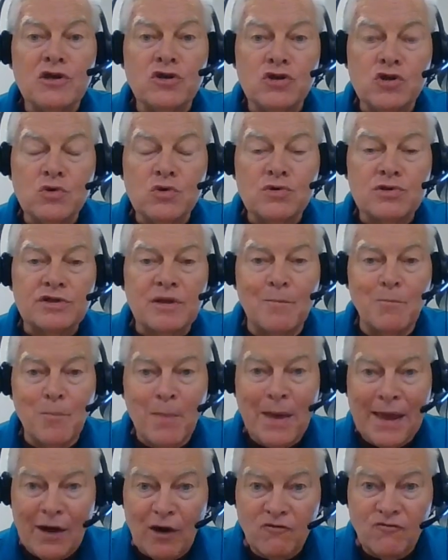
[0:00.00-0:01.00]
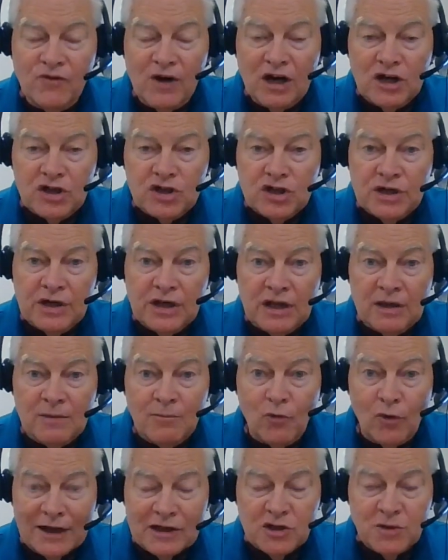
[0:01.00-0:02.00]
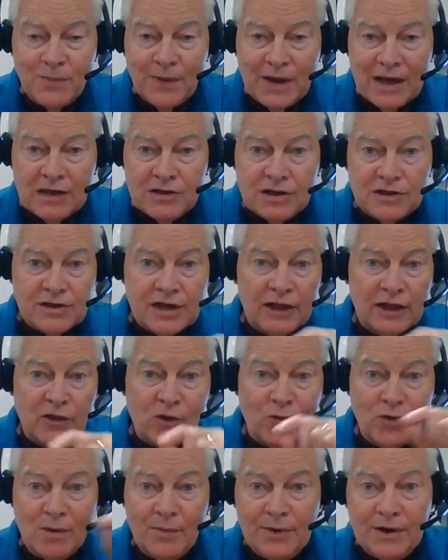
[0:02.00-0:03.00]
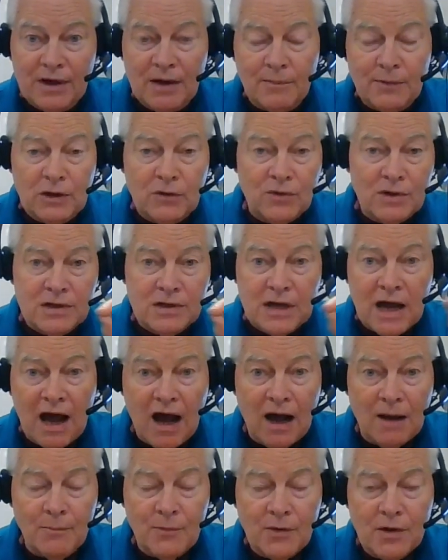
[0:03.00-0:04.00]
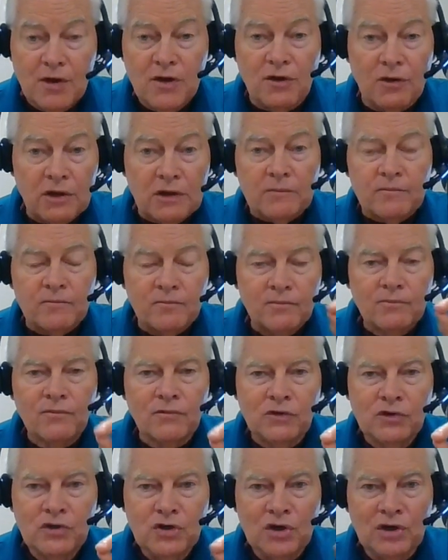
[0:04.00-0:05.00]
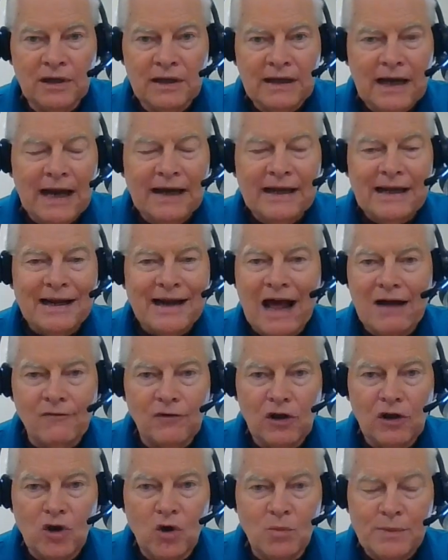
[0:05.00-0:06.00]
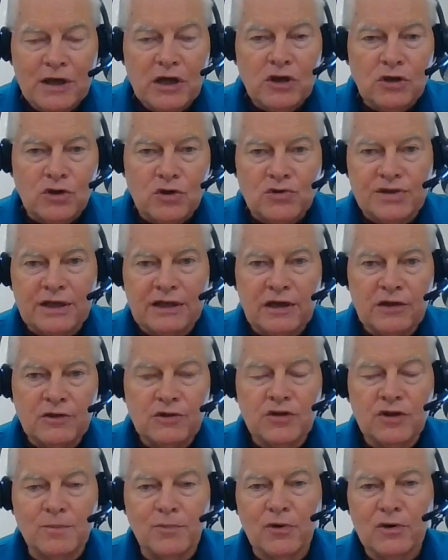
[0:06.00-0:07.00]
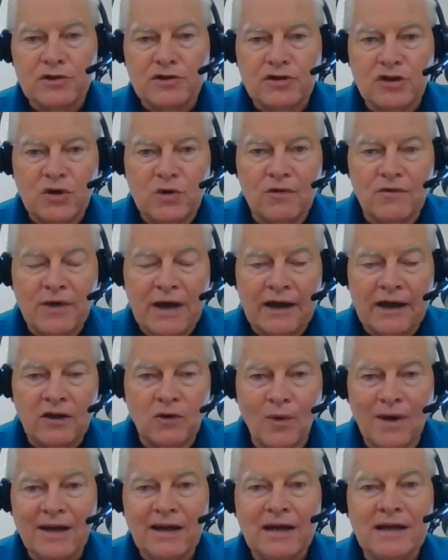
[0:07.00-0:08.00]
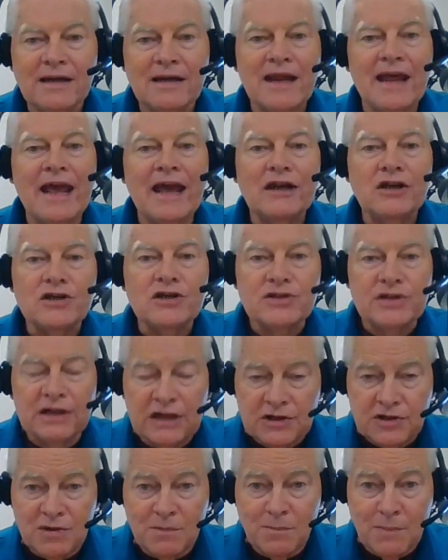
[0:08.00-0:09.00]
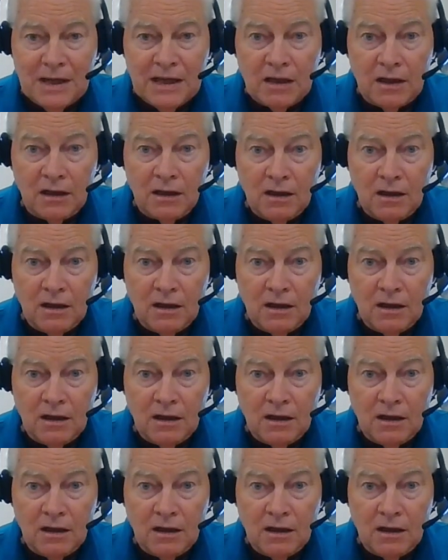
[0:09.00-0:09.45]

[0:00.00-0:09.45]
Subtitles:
use the mail function in Brightspace. It's on the ribbon up near the top. You click on that envelope, you send it to the person you're evaluating, and you send it to me,